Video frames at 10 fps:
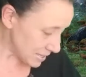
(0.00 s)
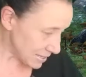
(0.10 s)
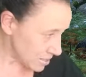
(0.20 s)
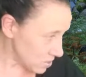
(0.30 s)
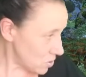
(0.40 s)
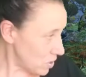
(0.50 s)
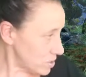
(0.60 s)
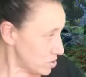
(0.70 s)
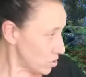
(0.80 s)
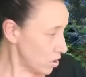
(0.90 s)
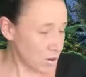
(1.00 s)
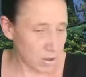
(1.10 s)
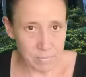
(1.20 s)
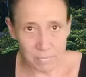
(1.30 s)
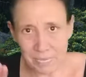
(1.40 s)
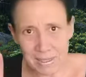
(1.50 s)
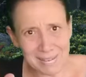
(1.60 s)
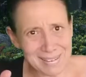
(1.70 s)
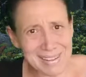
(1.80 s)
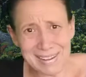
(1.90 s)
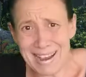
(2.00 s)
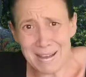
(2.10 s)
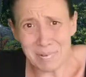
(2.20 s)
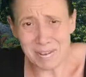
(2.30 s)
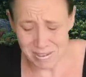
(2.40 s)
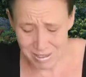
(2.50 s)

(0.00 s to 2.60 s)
S has lost her card. It happens.